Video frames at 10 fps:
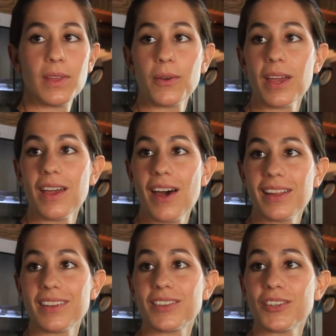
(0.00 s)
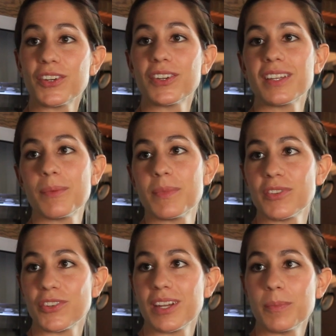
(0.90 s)
Okay, Holly, it's your turn to
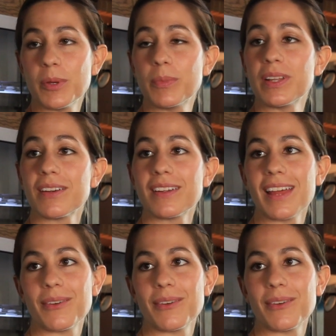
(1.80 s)
demonstrate a pupillary light